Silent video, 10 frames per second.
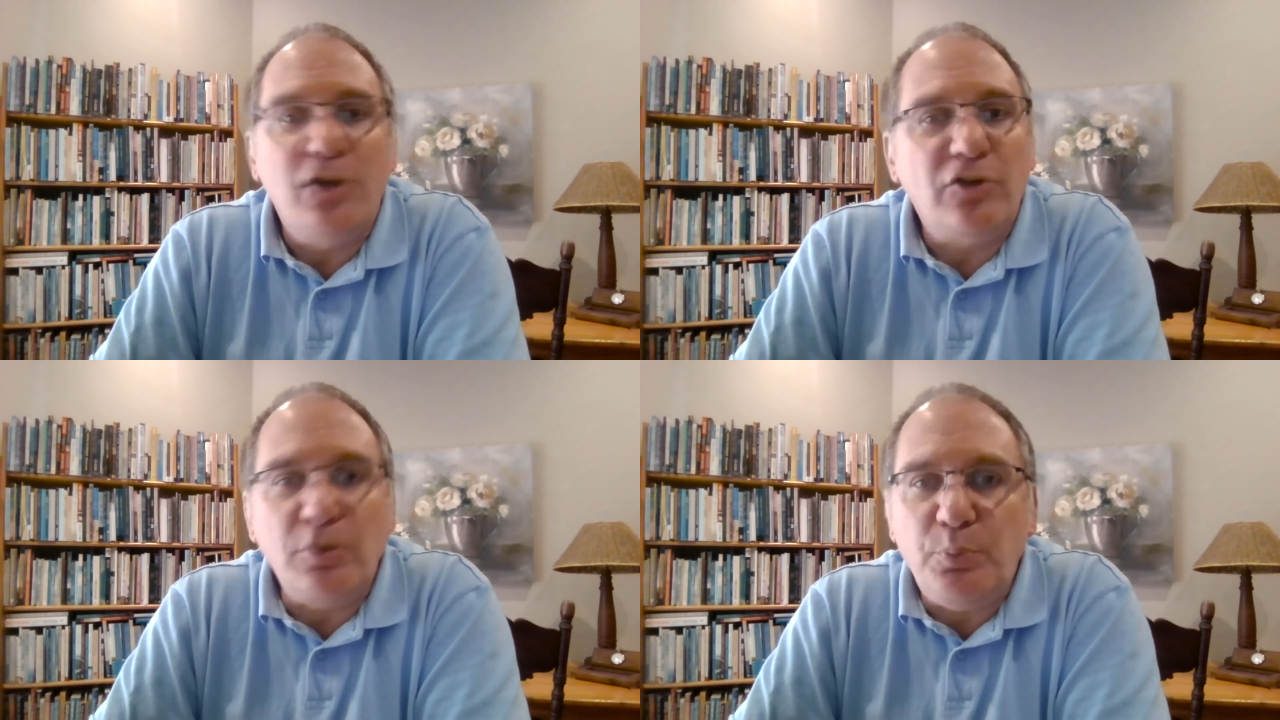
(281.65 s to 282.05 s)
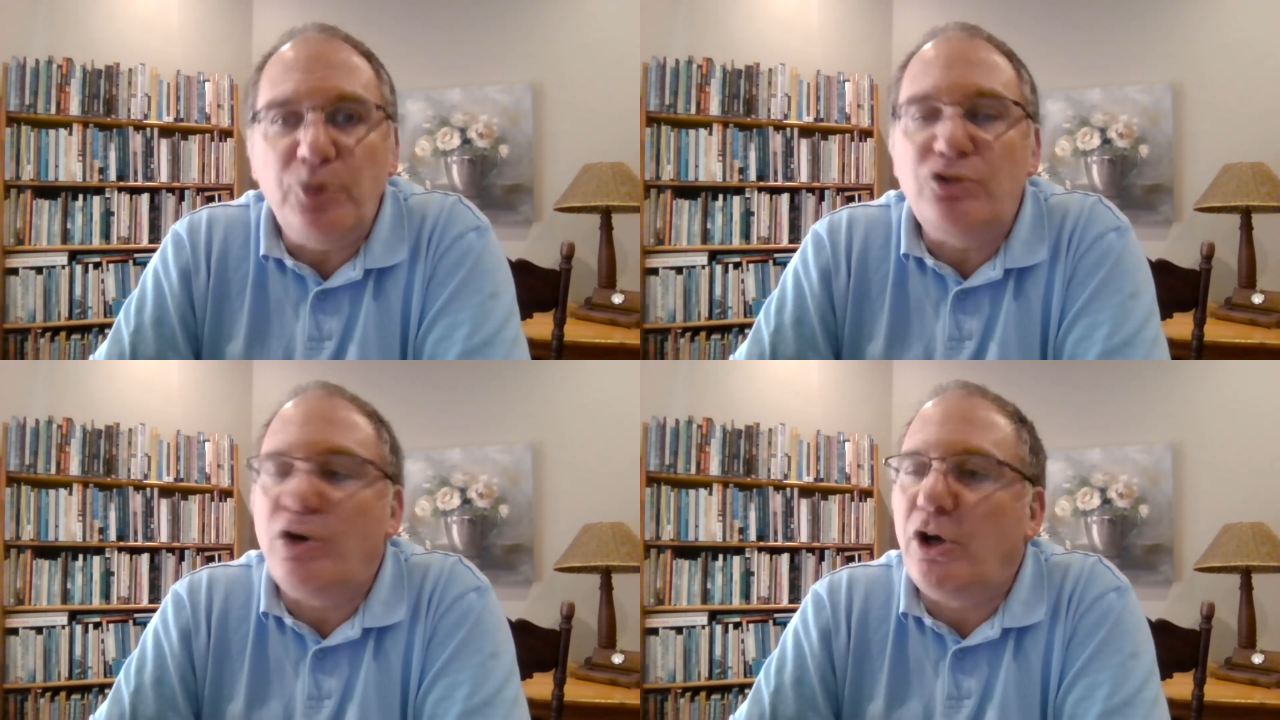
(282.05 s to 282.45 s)
Don't
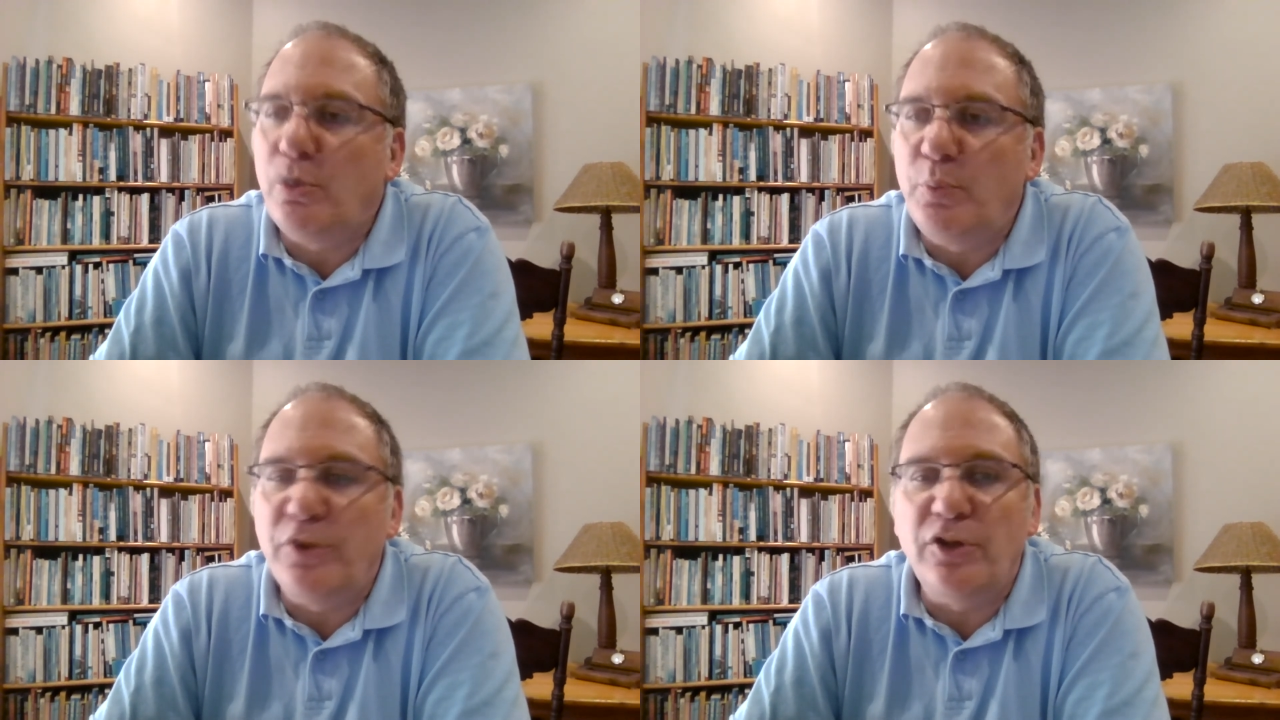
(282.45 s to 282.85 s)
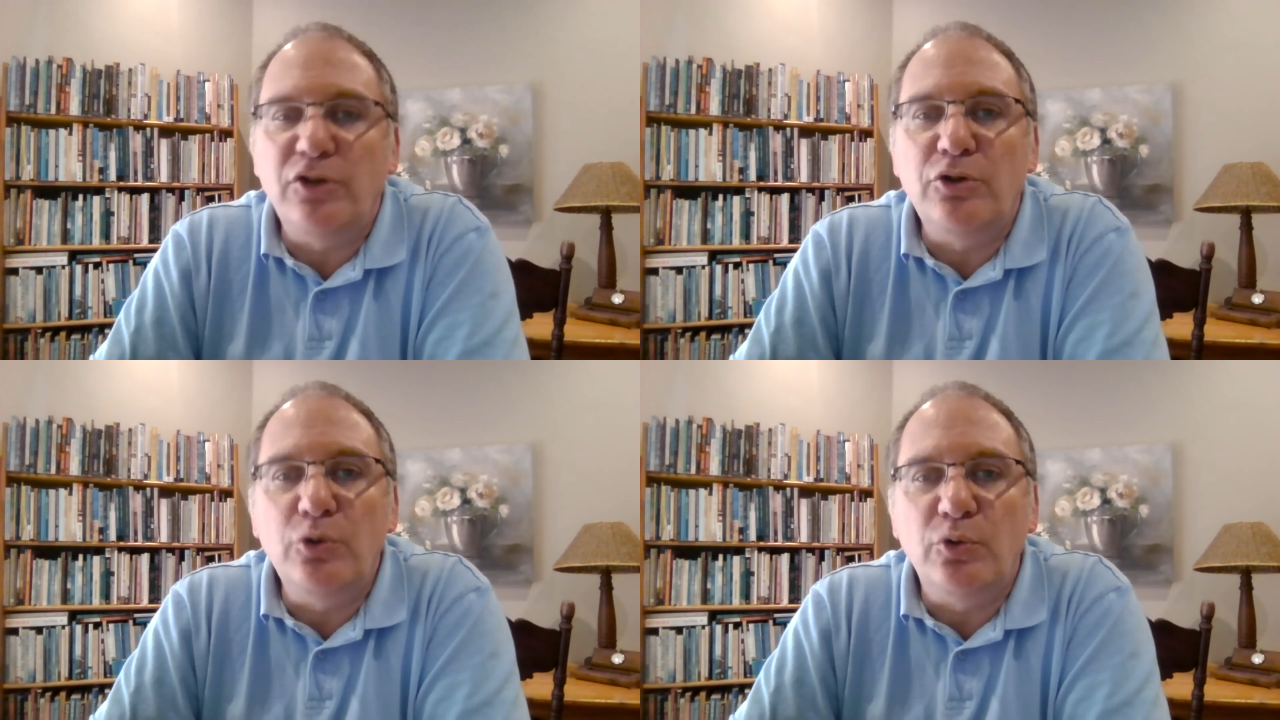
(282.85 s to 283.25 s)
put your hope in the
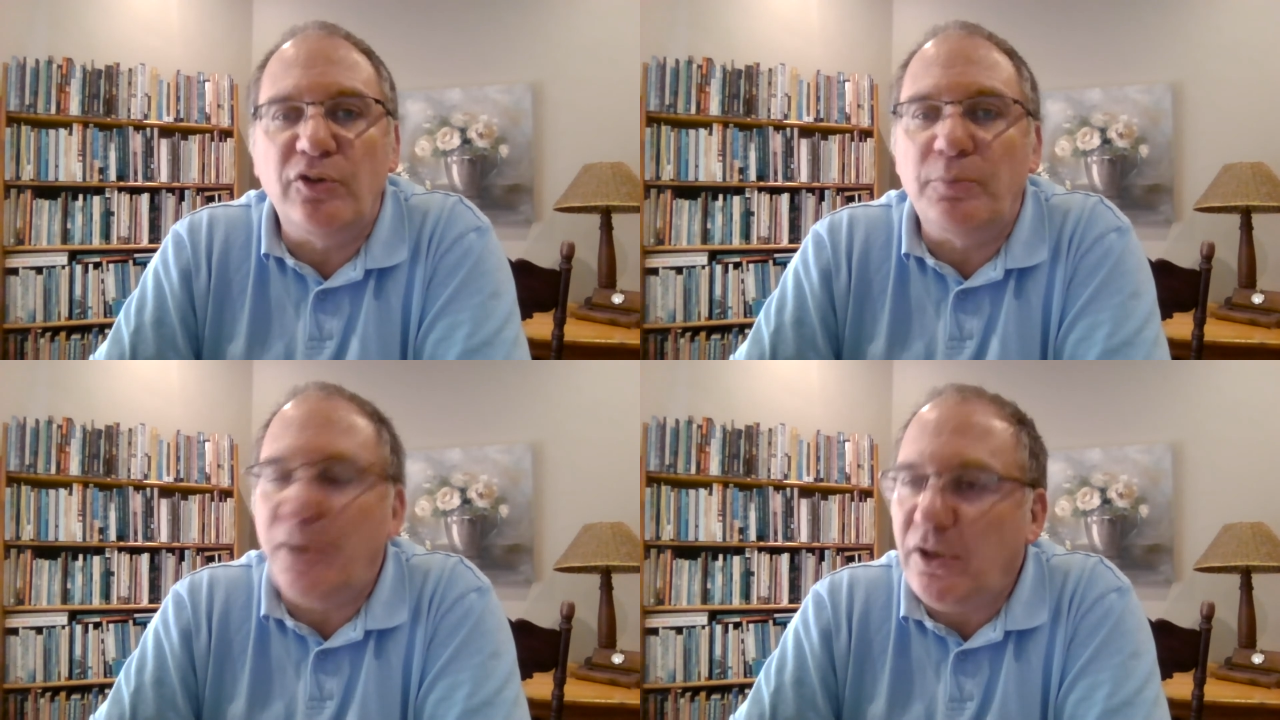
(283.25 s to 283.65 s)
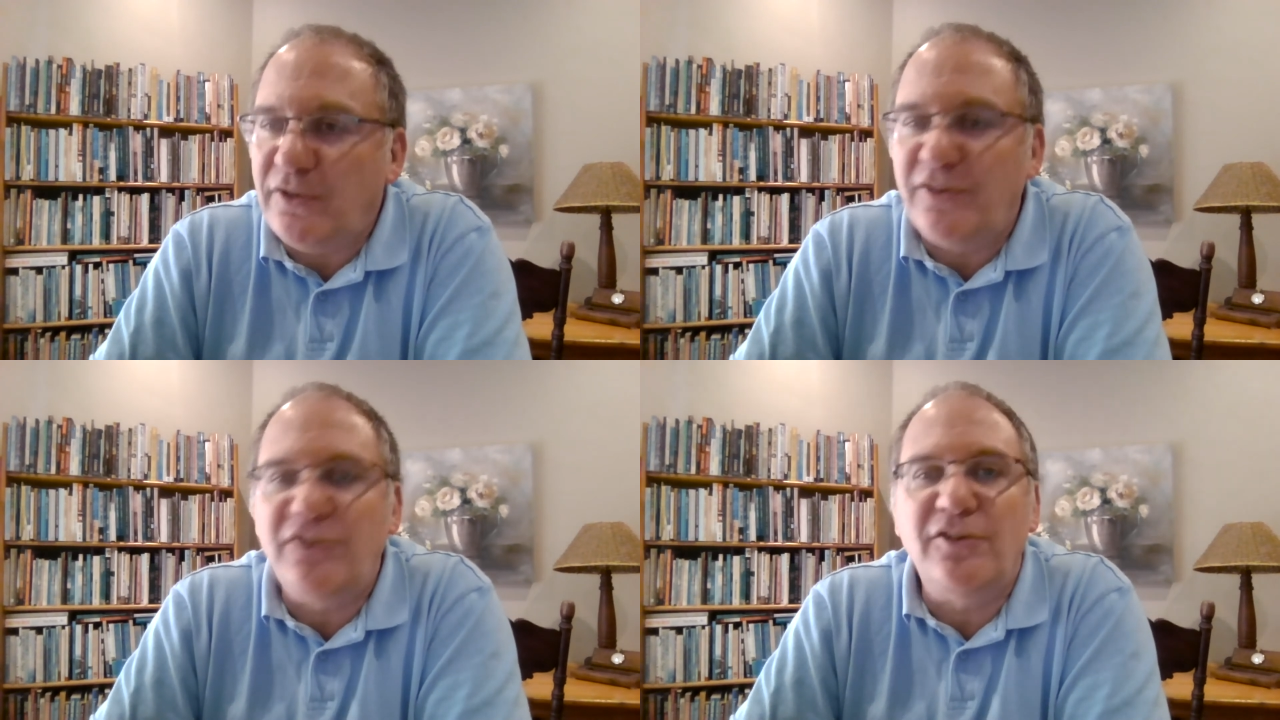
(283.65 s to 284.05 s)
news and
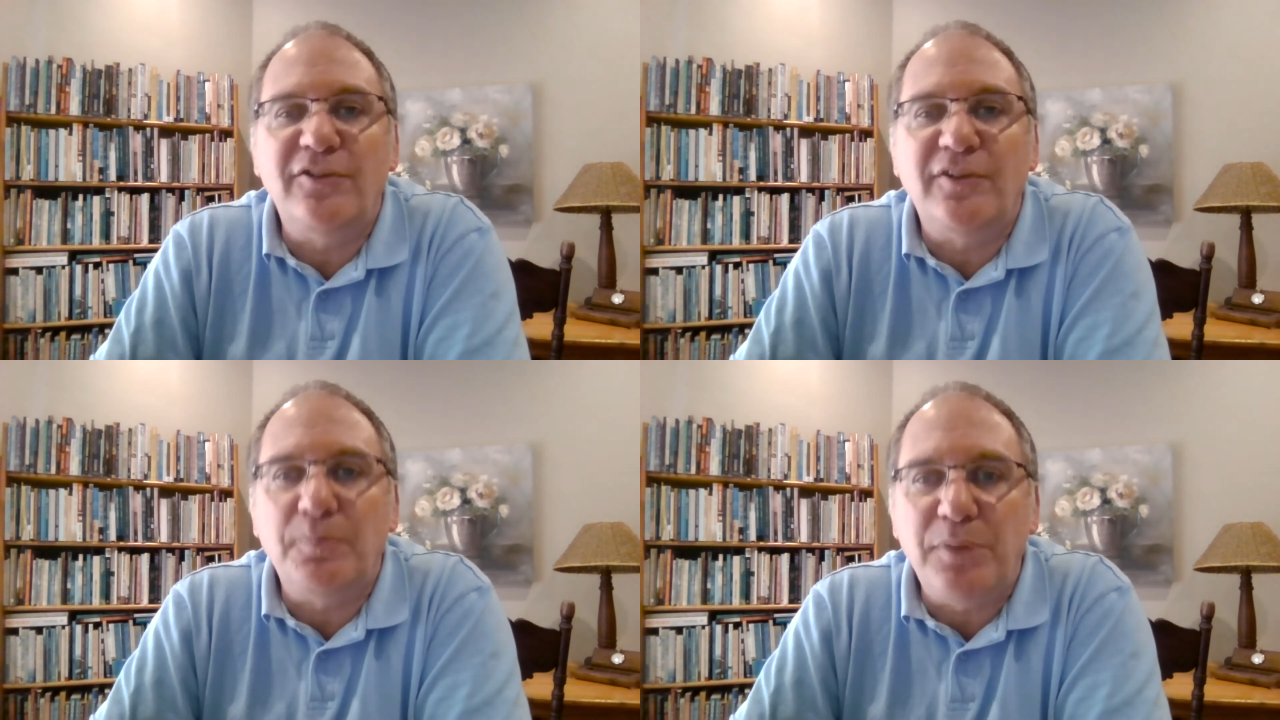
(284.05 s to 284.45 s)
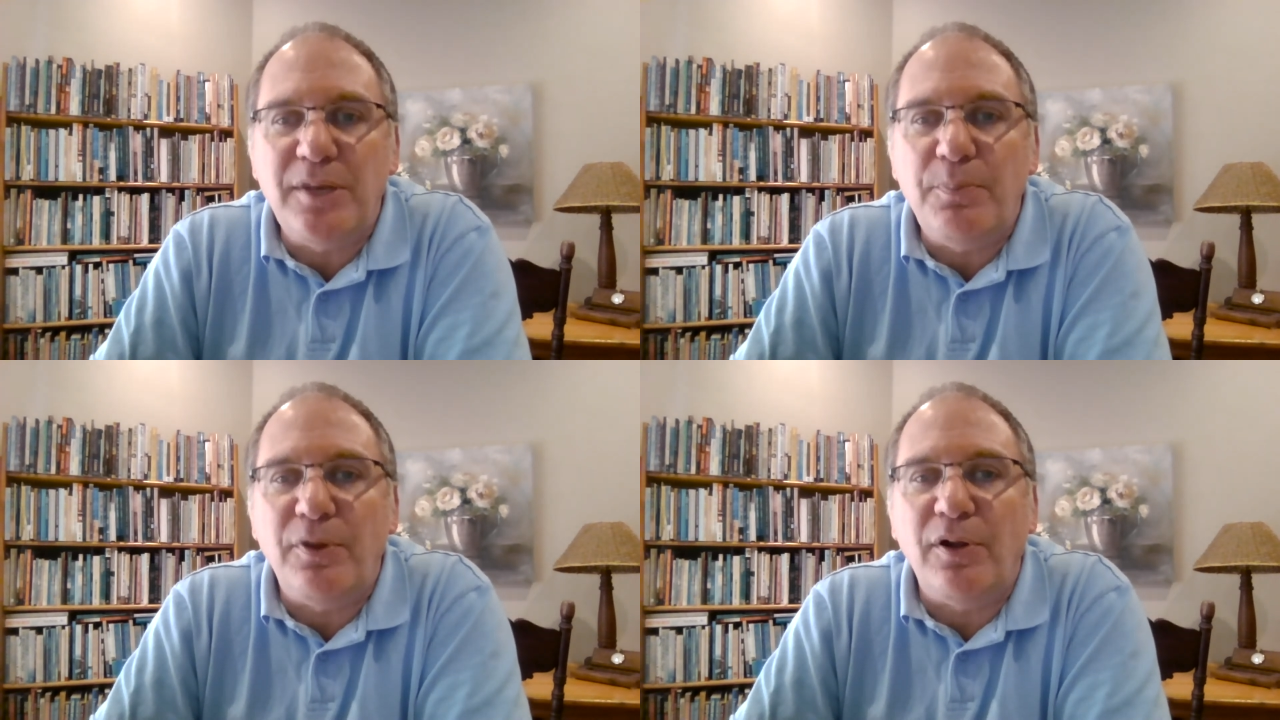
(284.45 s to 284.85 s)
politicians and
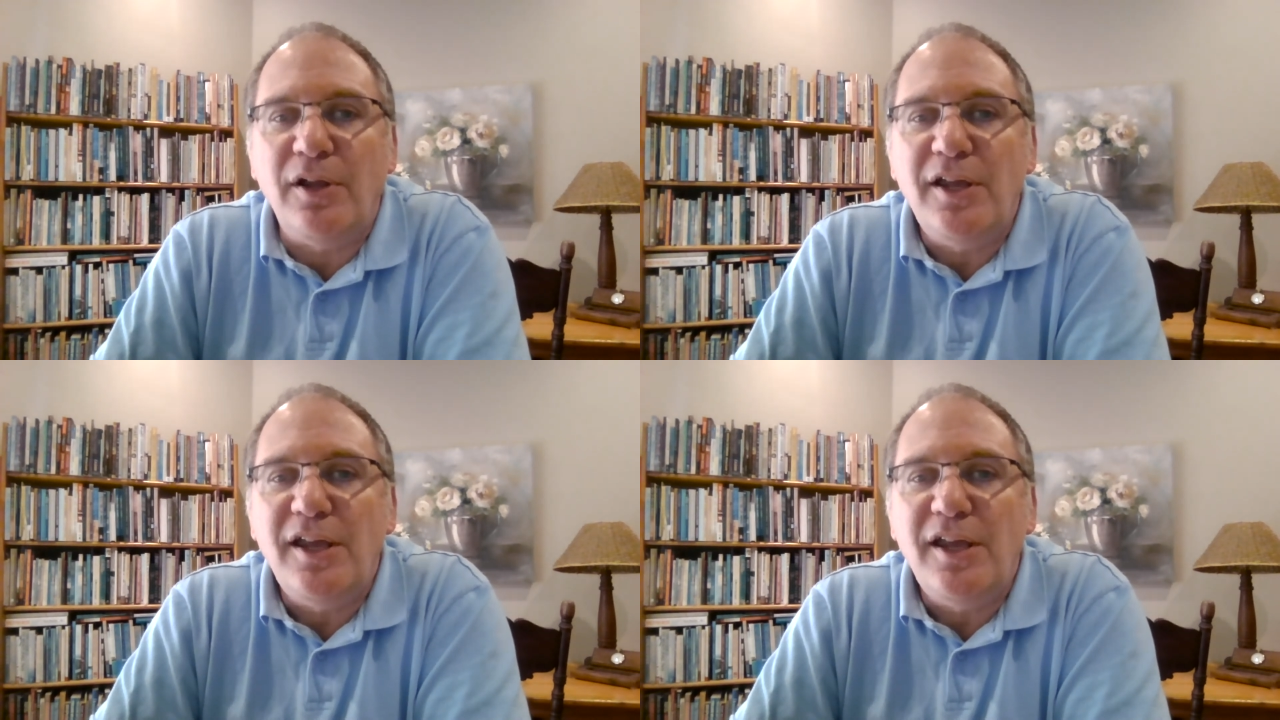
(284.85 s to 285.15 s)
people.